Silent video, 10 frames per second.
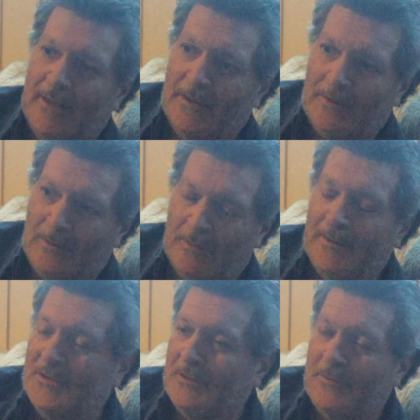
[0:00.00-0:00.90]

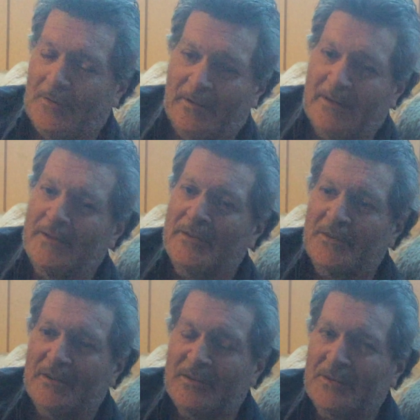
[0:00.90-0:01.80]
encourage, if you're an
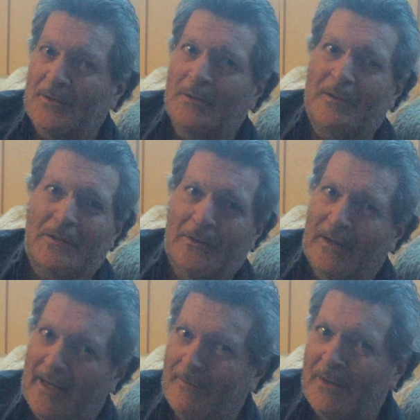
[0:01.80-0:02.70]
Indigenous student, you
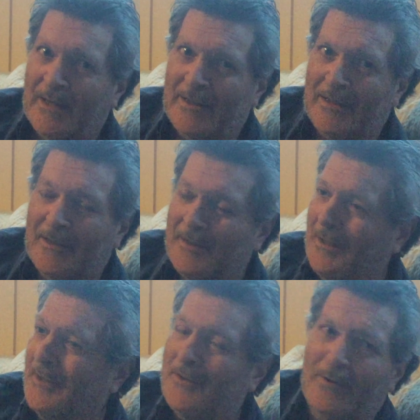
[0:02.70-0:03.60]
have an idea,
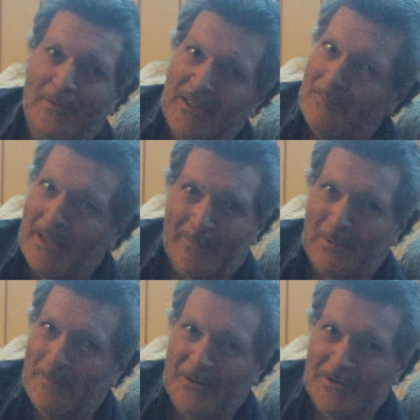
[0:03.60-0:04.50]
you don't need my
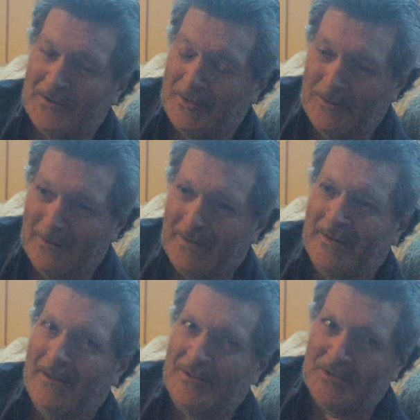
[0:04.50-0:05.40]
permission to do
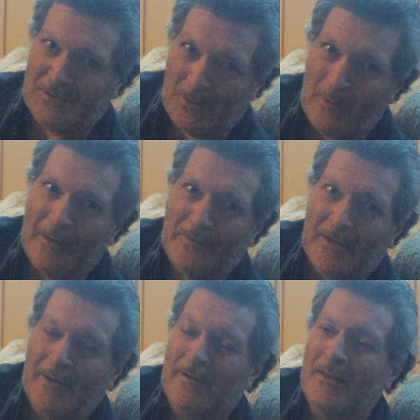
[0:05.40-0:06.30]
anything. Just go out
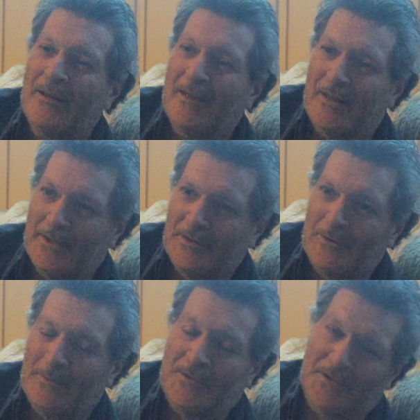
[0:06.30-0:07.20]
there and
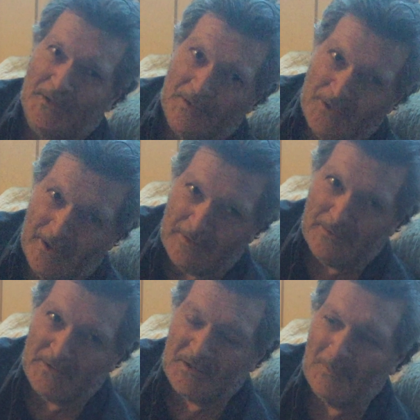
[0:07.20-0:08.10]
do it. You can talk
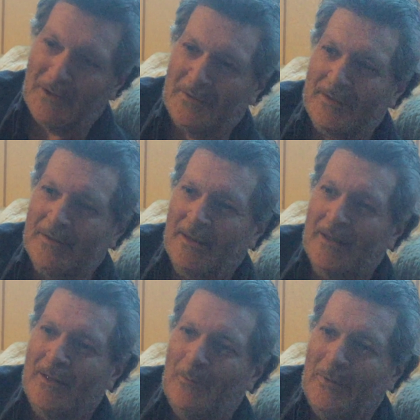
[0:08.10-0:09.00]
to us about it.
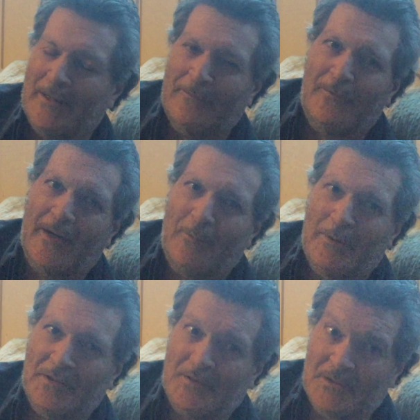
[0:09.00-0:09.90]
We can find
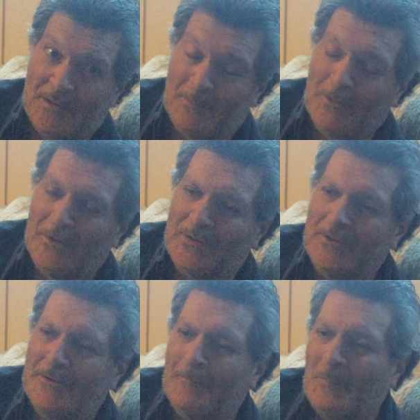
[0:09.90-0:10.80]
ways to support
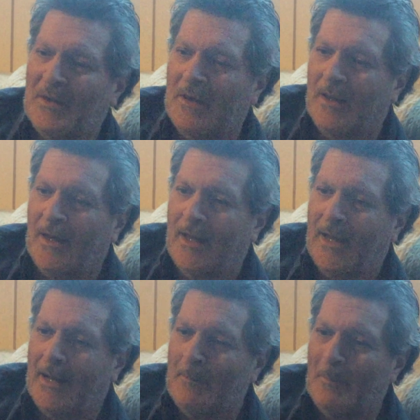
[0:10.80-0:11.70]
you.
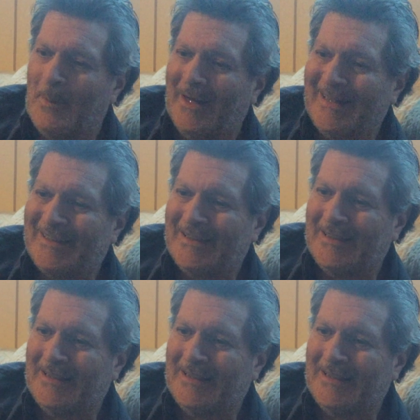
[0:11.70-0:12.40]
But